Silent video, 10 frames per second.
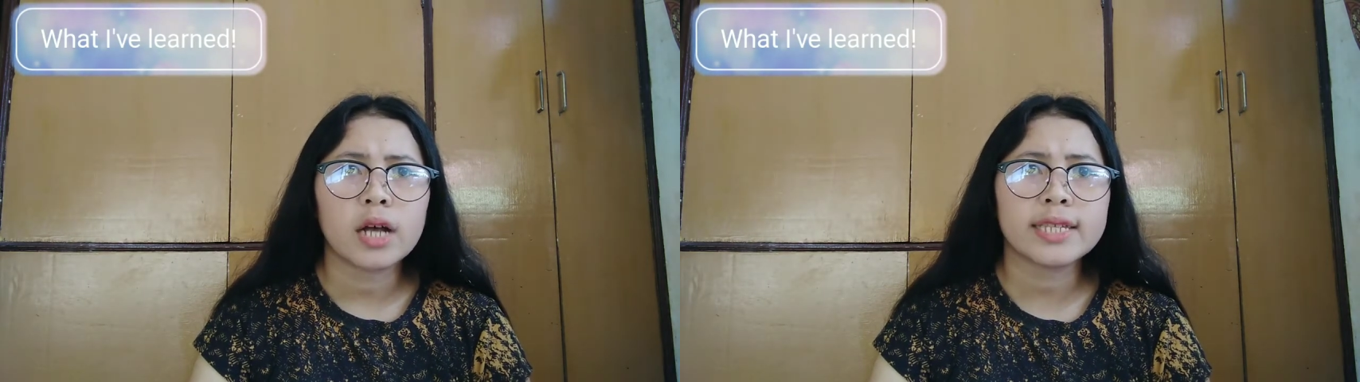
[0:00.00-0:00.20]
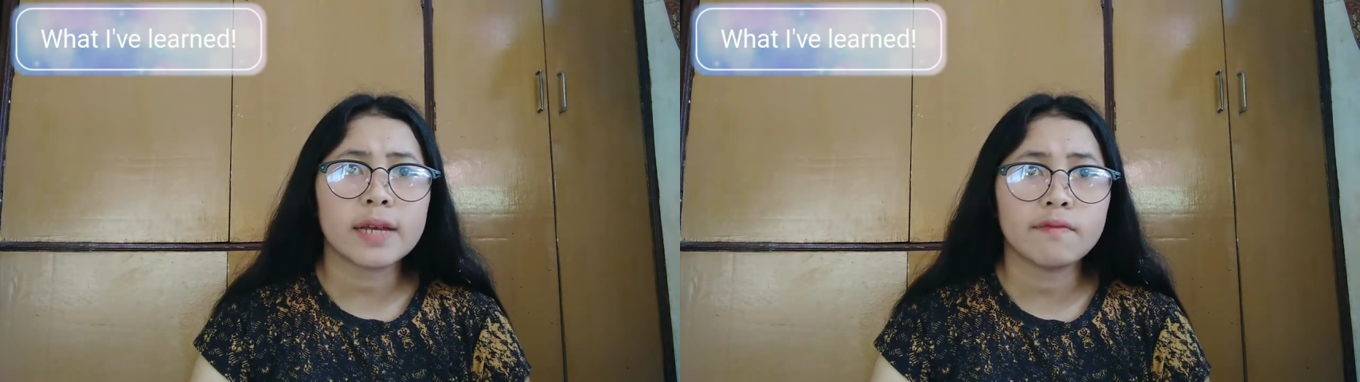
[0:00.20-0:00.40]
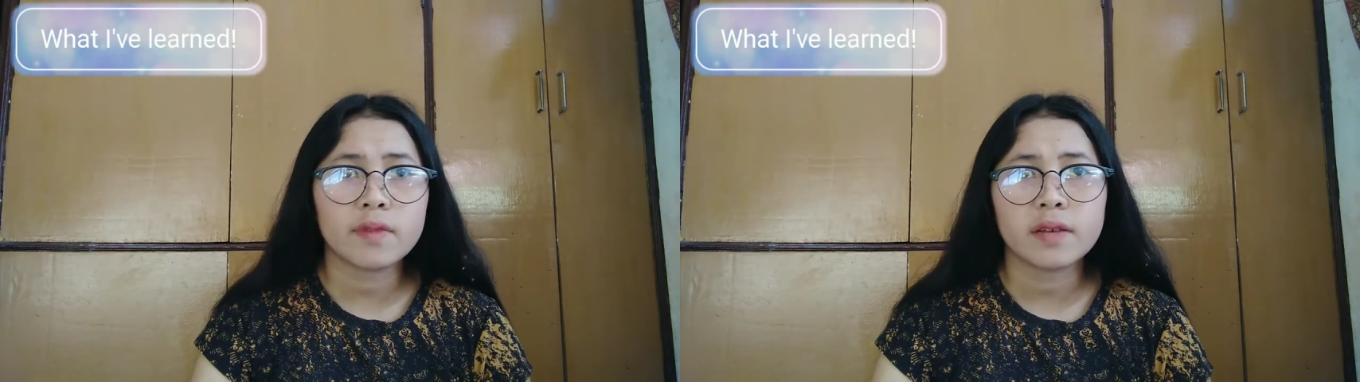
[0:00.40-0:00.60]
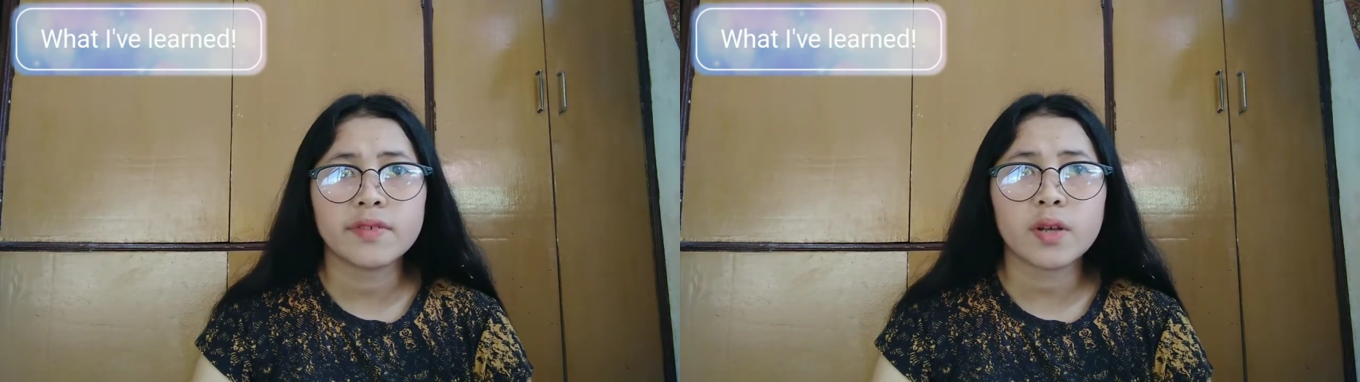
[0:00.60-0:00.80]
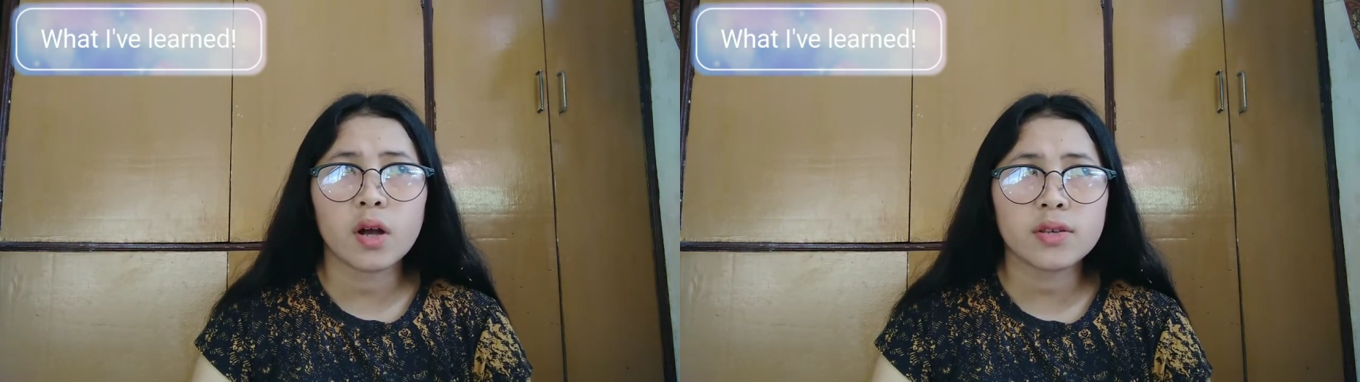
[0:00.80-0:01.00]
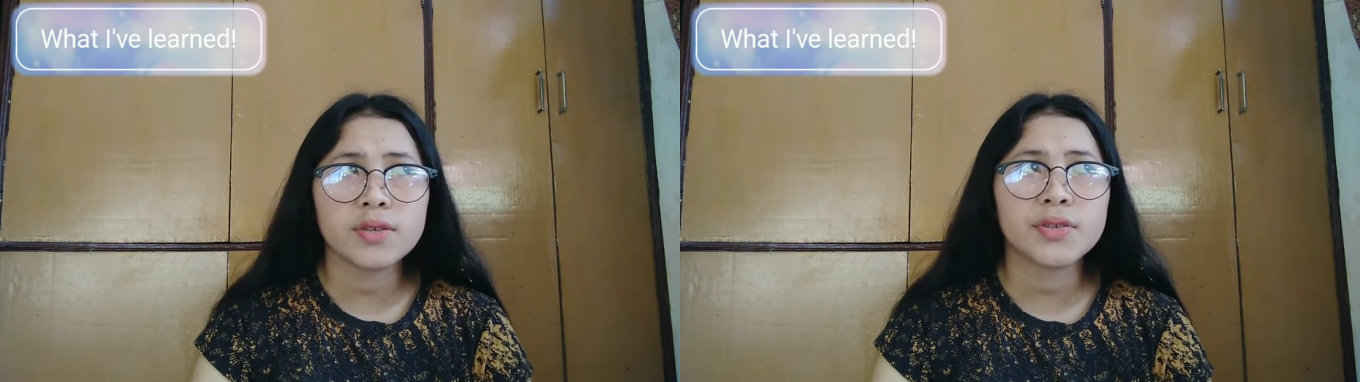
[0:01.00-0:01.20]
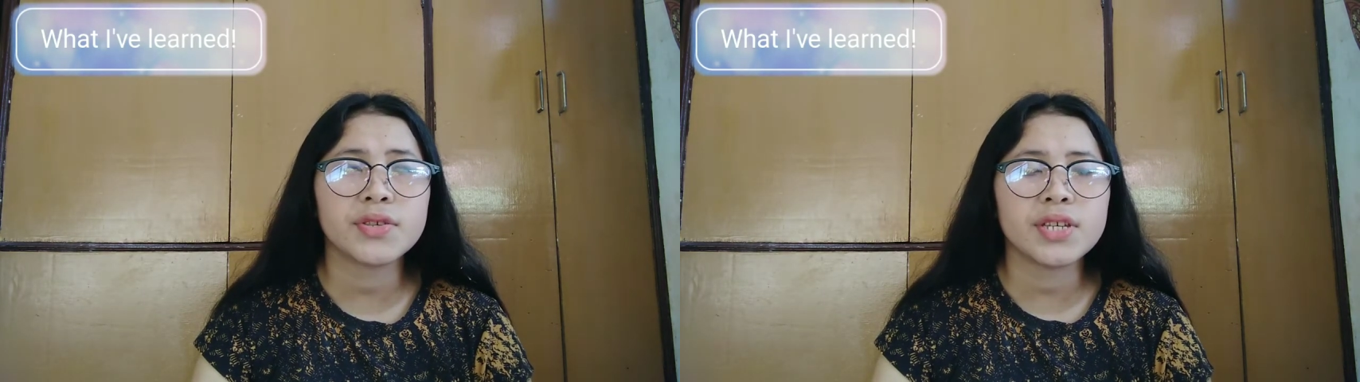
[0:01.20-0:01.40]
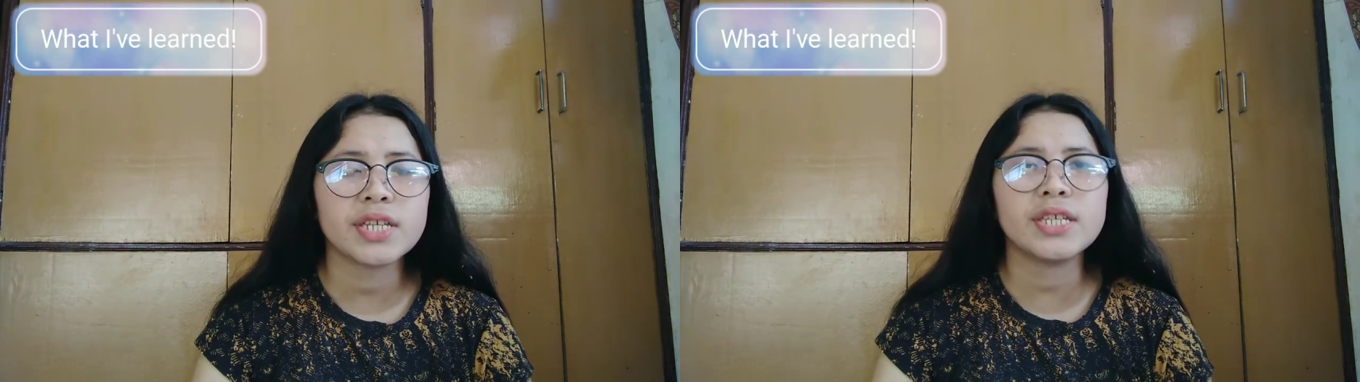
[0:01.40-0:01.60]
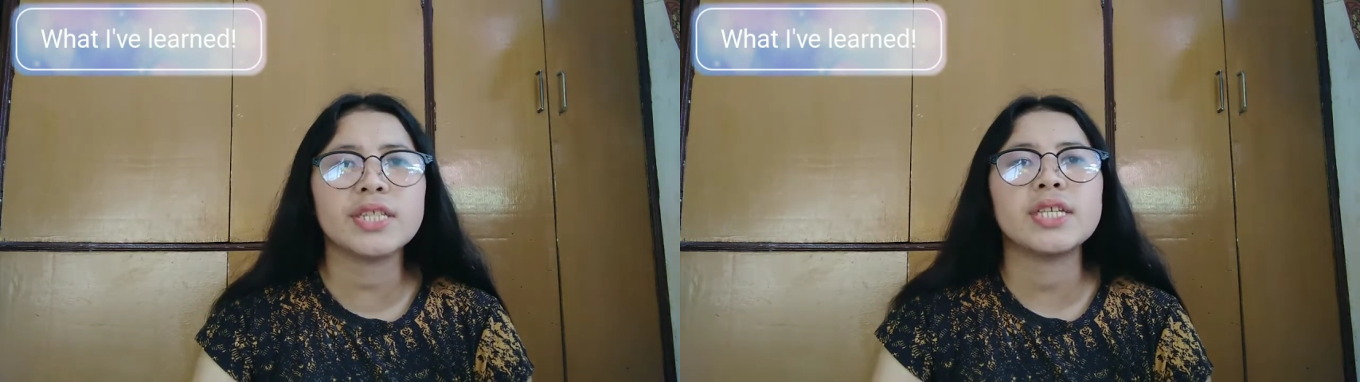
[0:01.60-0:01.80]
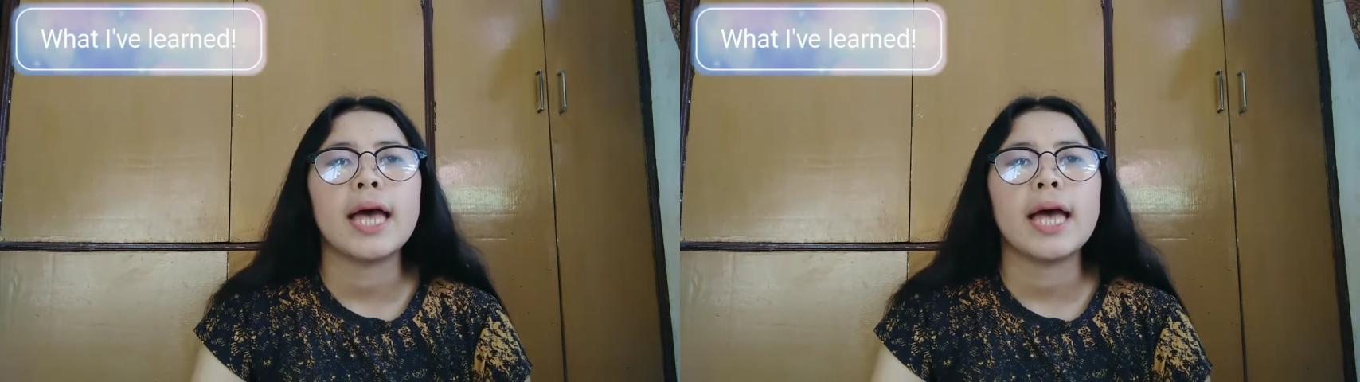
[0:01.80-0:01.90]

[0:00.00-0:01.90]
a substance causes its